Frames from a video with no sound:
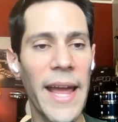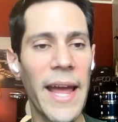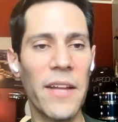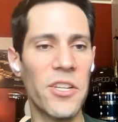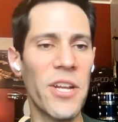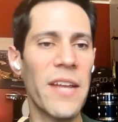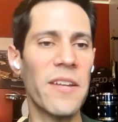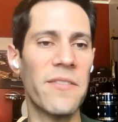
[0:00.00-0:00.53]
I
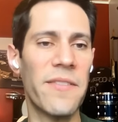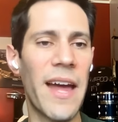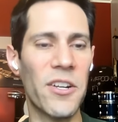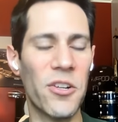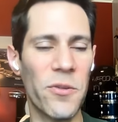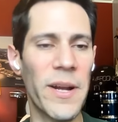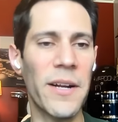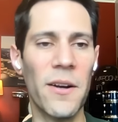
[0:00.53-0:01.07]
can't change
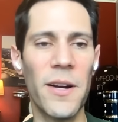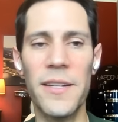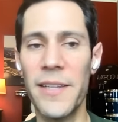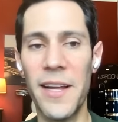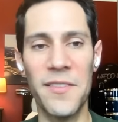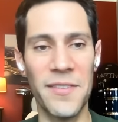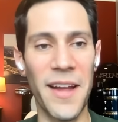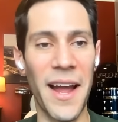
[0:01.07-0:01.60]
that trigger
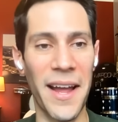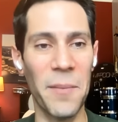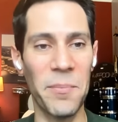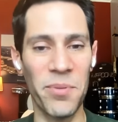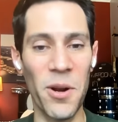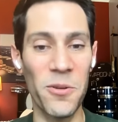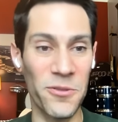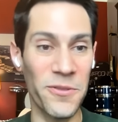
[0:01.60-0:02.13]
unless I
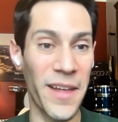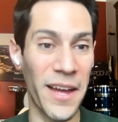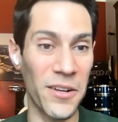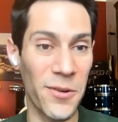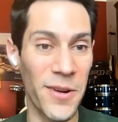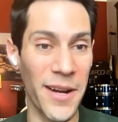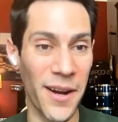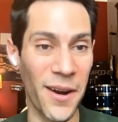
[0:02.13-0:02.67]
approach
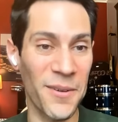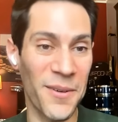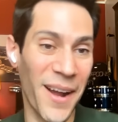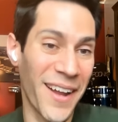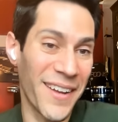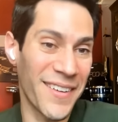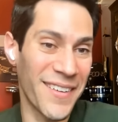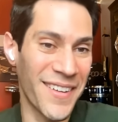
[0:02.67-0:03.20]
that trigger,
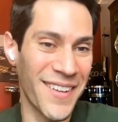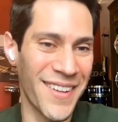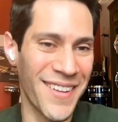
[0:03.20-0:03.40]
right?